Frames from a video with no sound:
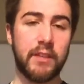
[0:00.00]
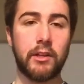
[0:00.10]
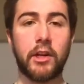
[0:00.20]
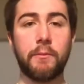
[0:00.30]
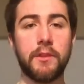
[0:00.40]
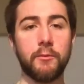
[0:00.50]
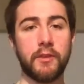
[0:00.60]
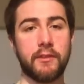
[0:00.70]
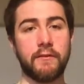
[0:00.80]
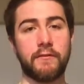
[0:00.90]
help you
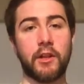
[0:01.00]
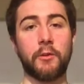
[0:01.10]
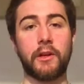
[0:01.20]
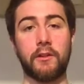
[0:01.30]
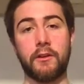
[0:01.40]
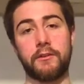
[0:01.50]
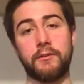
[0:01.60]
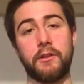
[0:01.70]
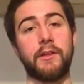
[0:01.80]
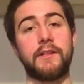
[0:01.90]
with following along through
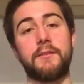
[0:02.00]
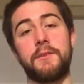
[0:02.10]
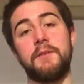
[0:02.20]
your recipe.